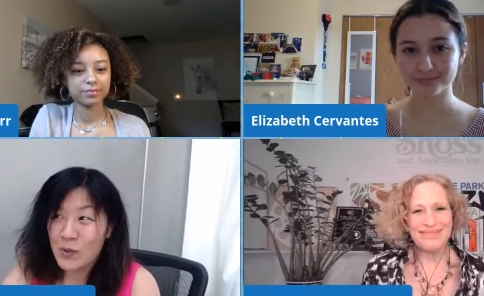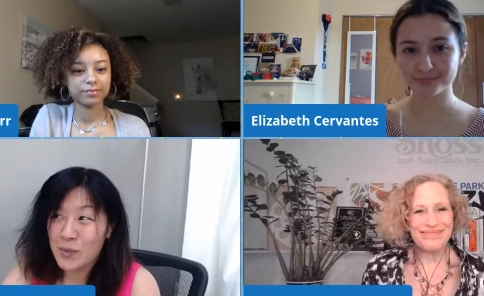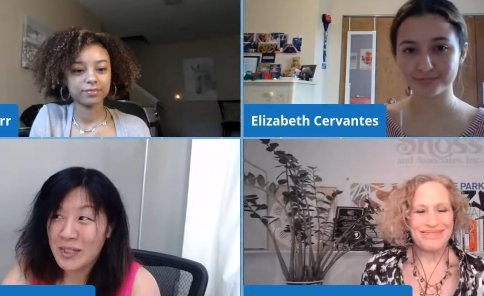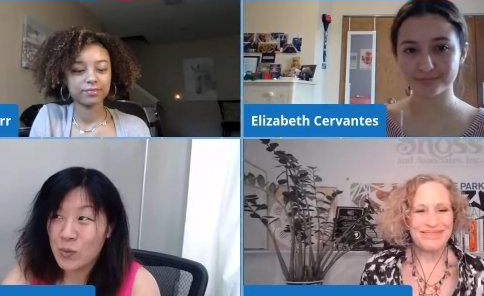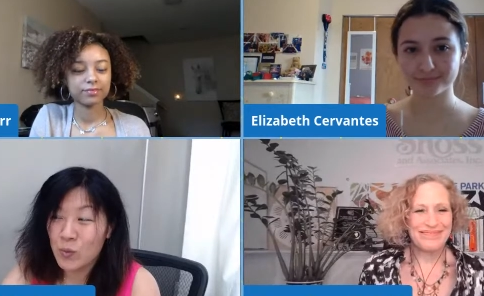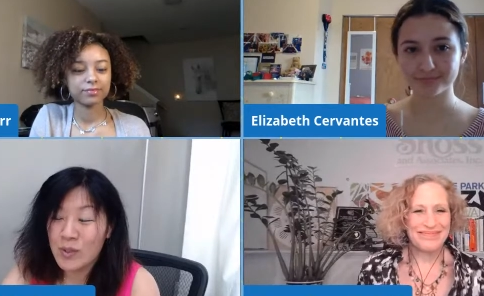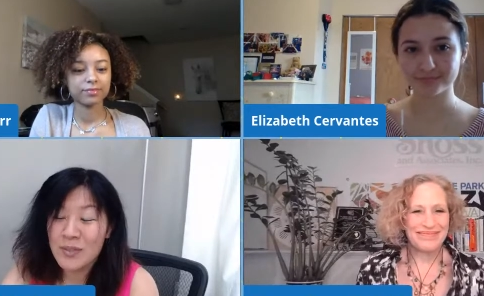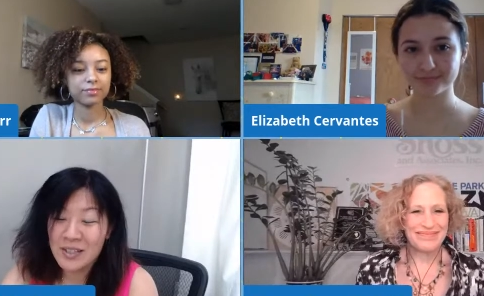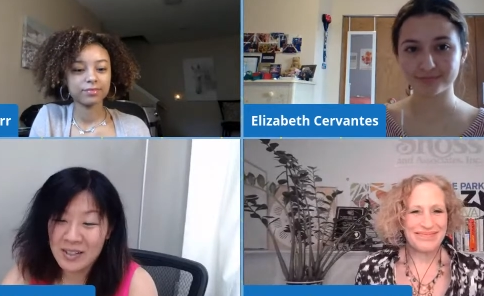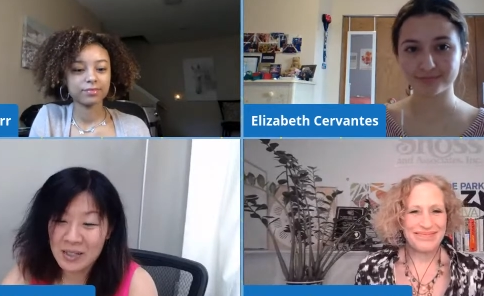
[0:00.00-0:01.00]
Speaker 1: so many
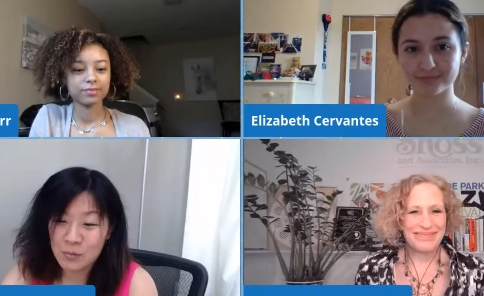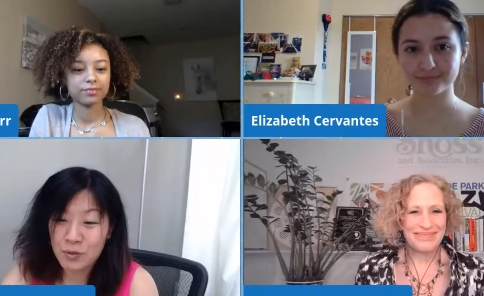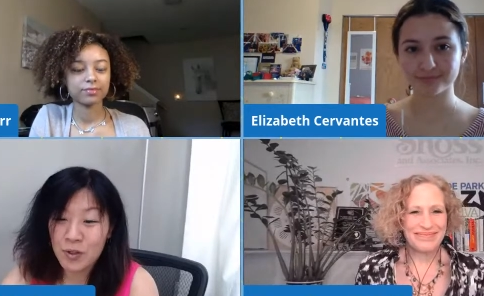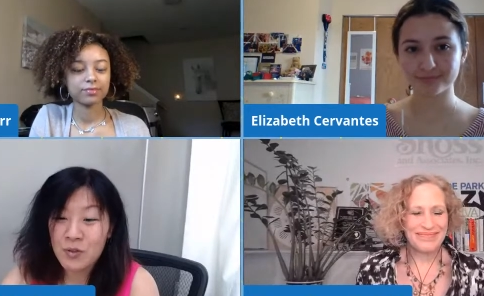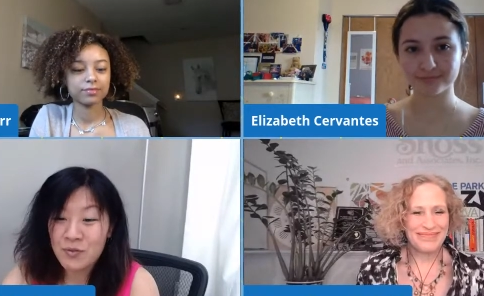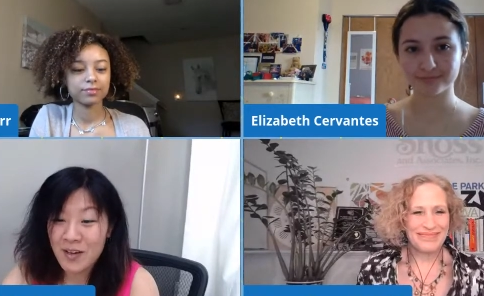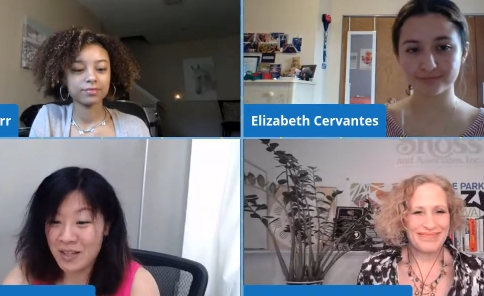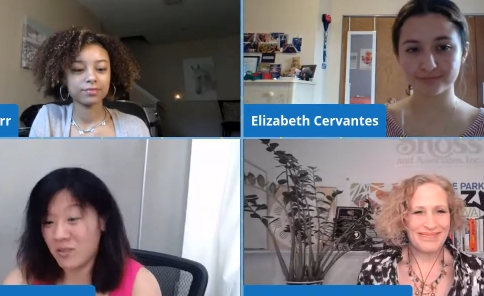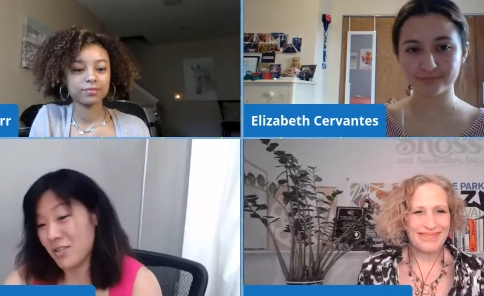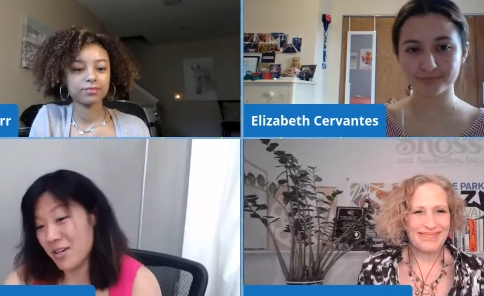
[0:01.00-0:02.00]
women and
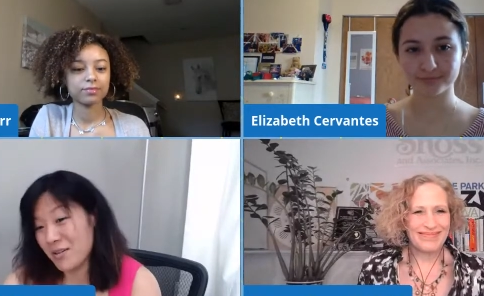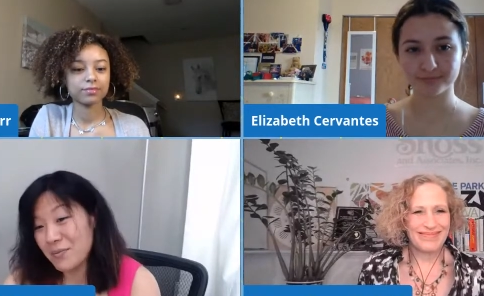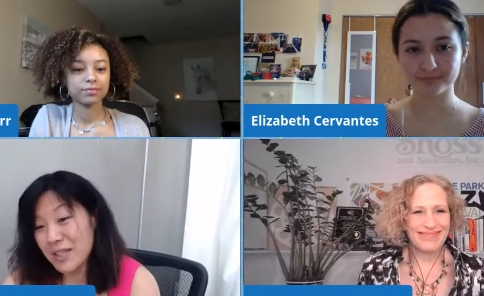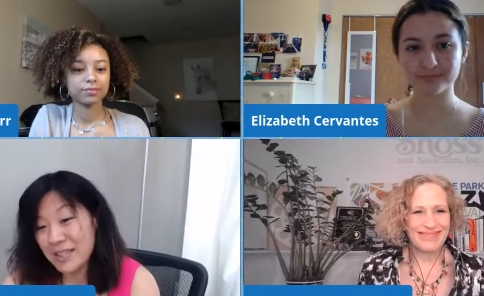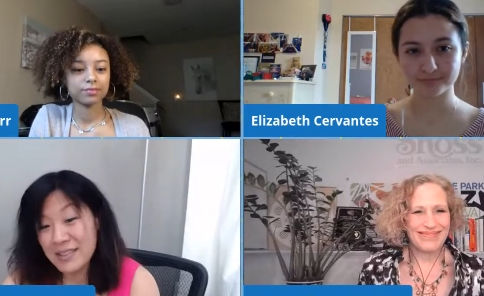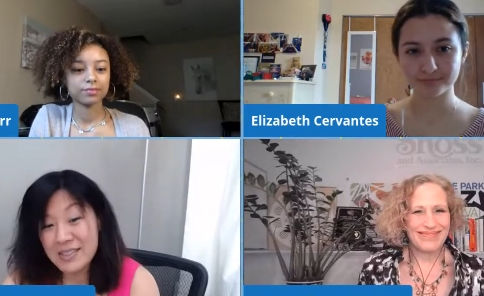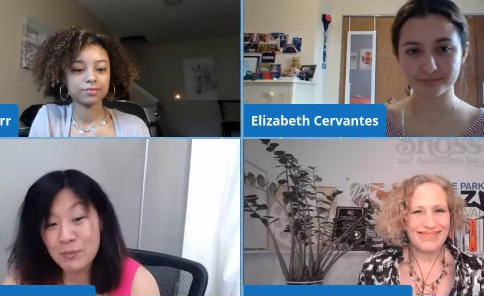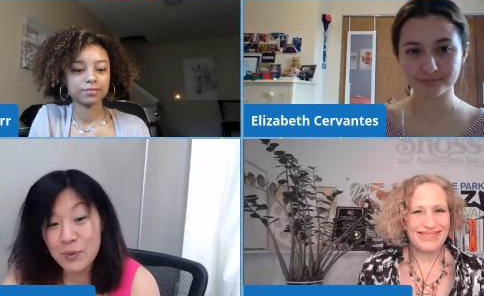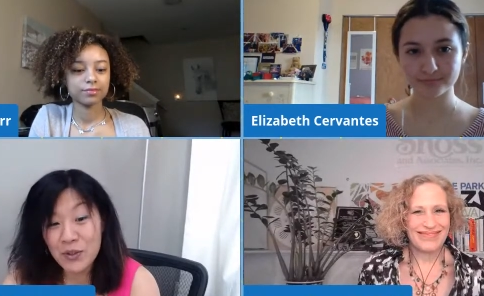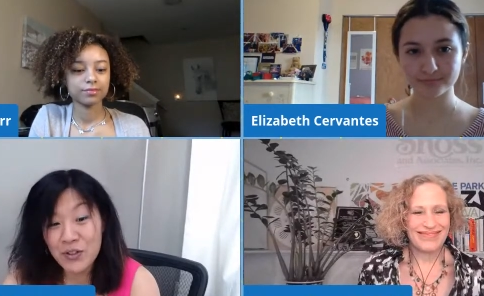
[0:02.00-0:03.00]
profile them in
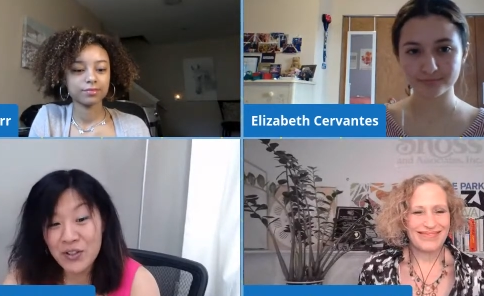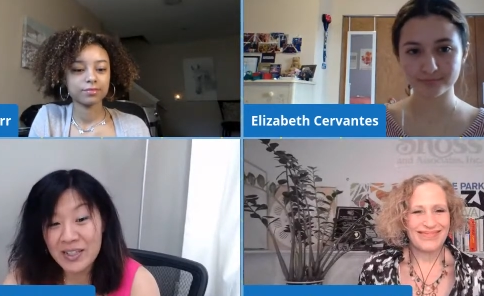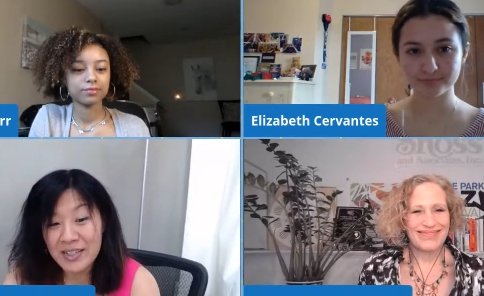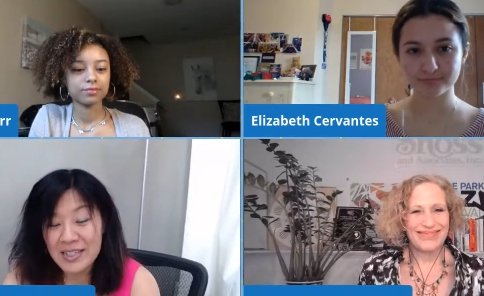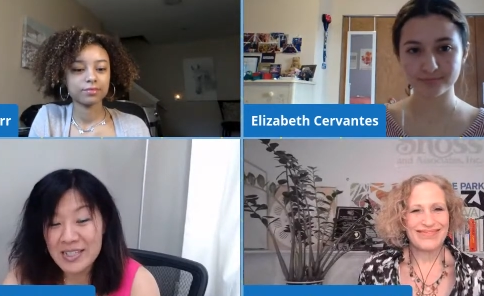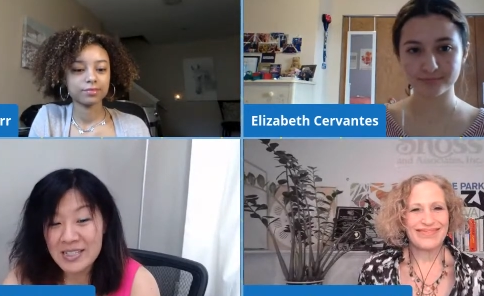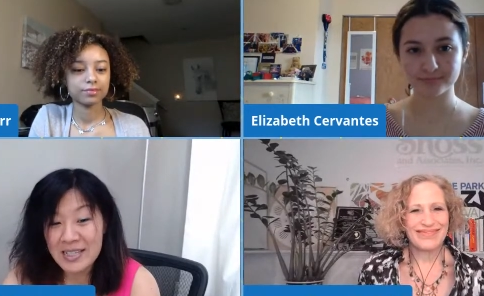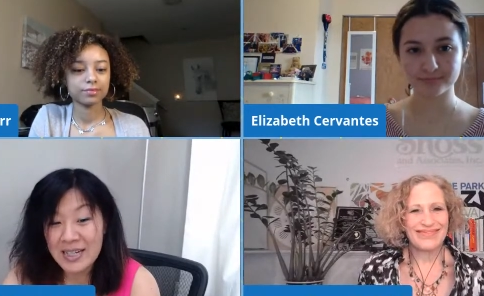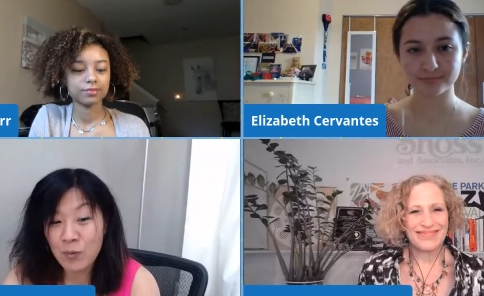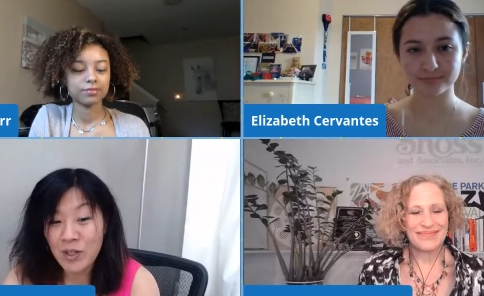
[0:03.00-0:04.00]
this book is,
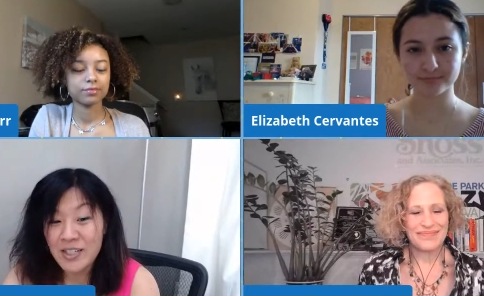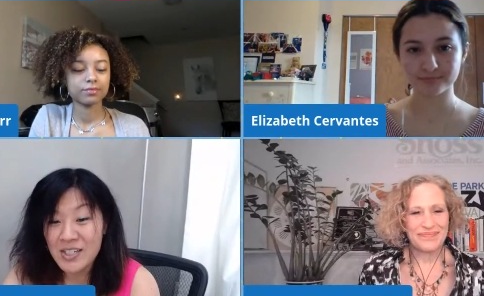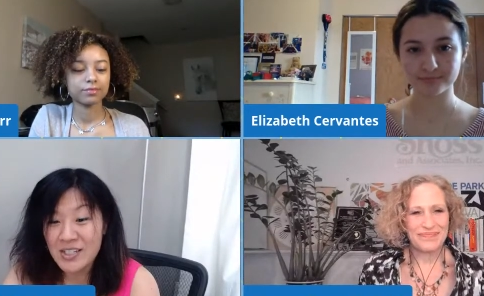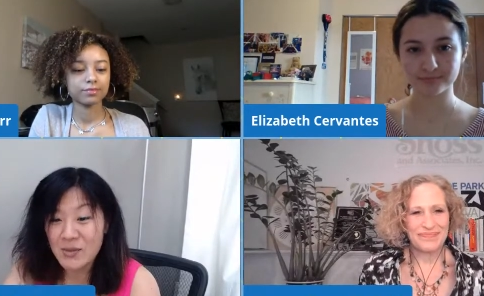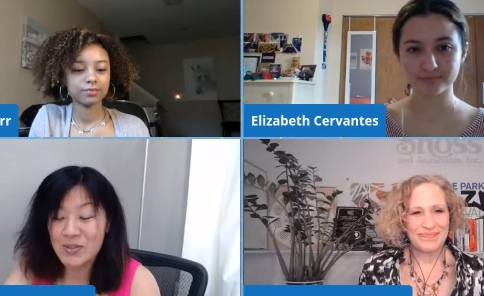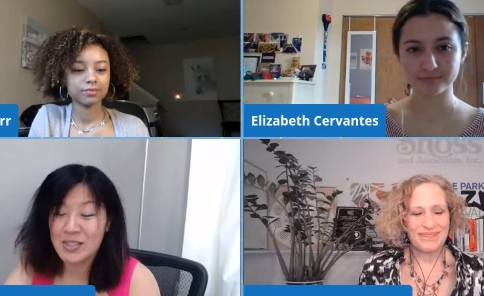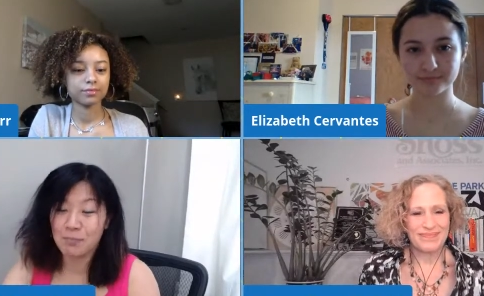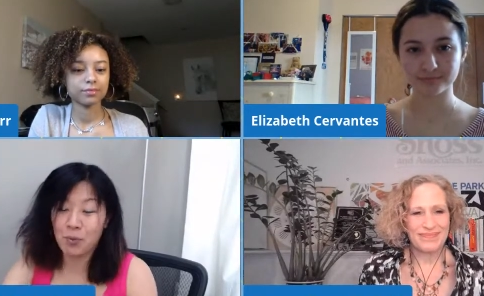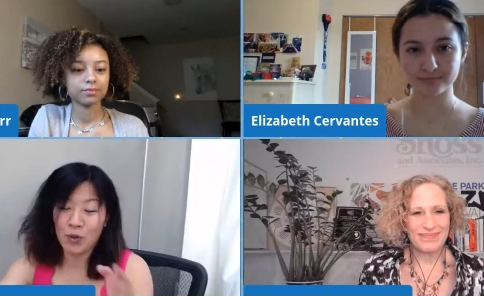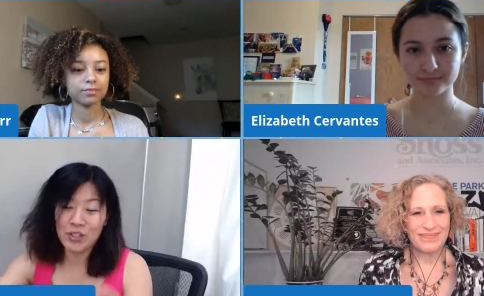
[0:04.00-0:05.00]
and I wanted to use the
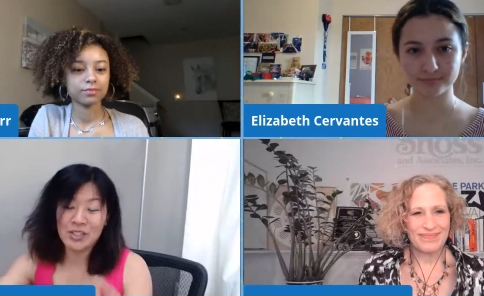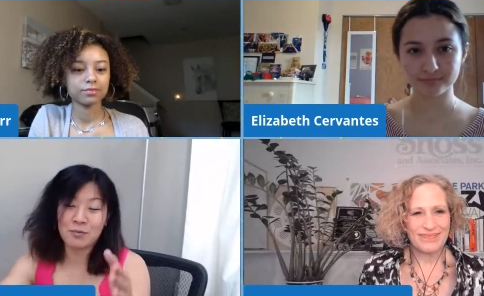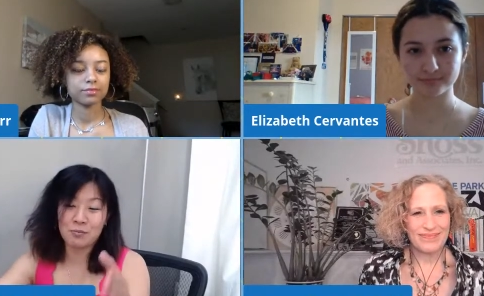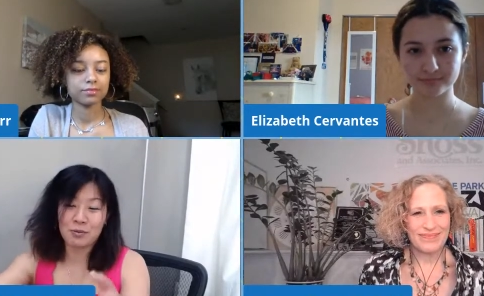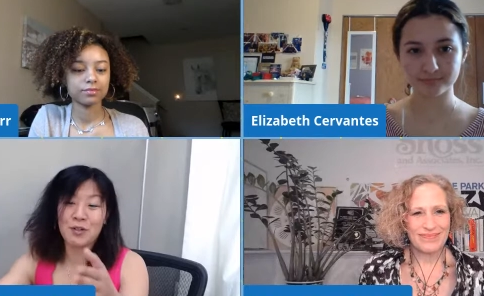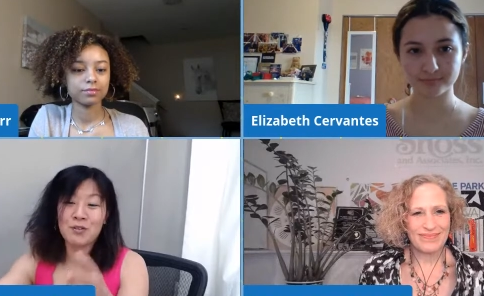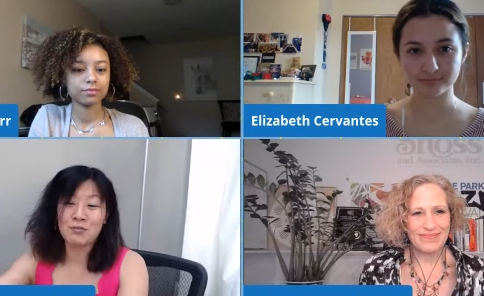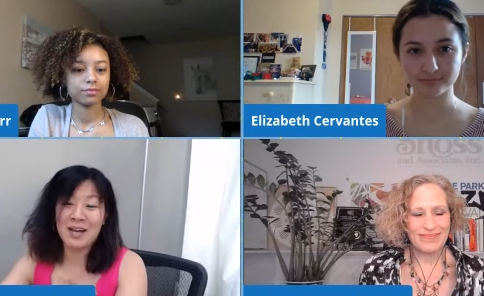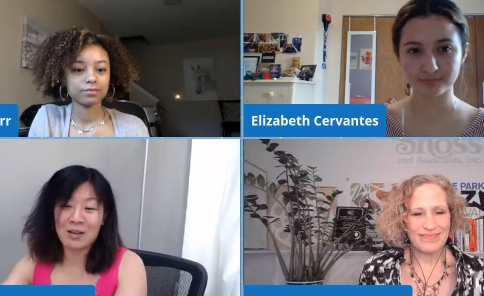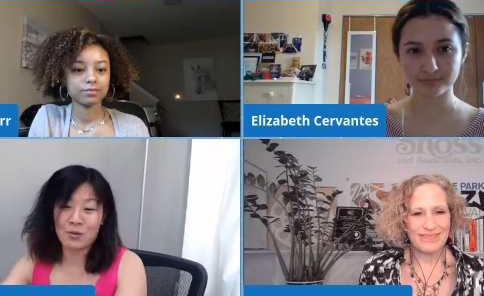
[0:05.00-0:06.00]
port the
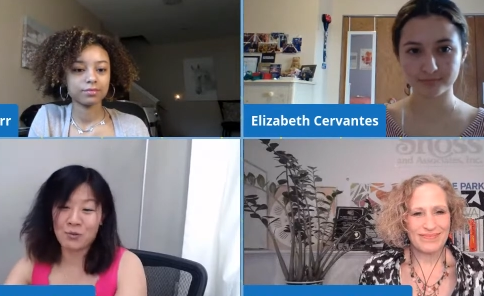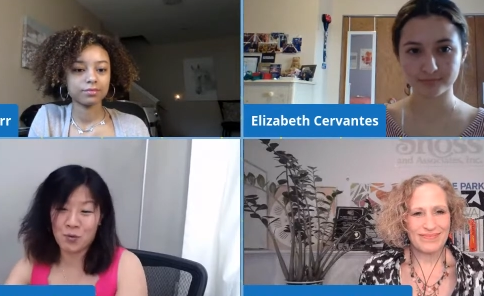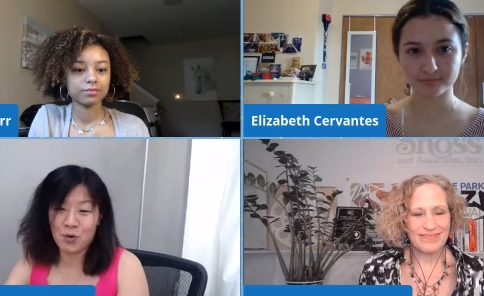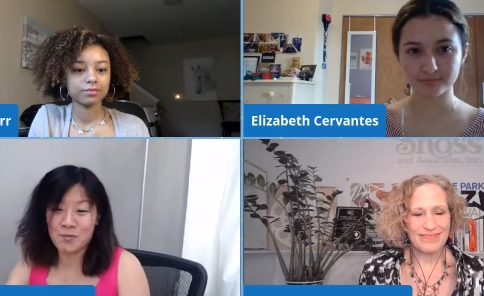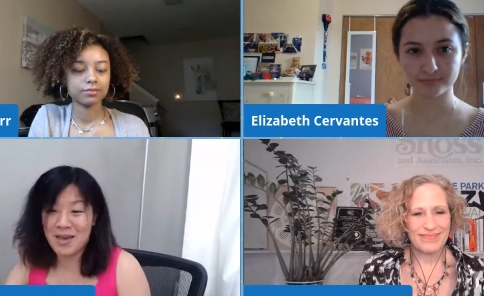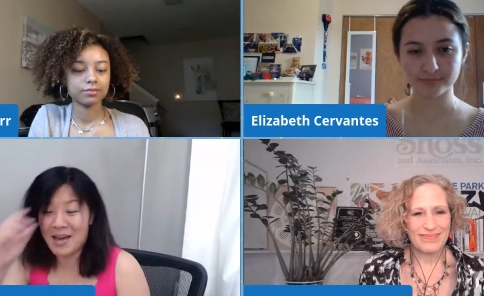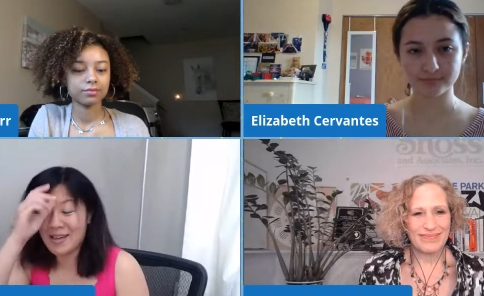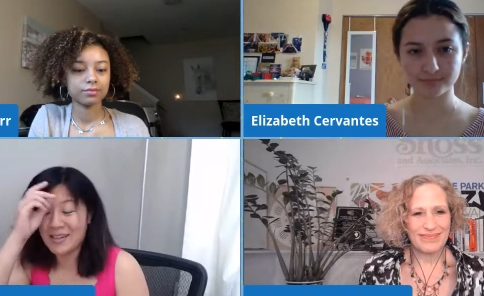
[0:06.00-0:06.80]
profile format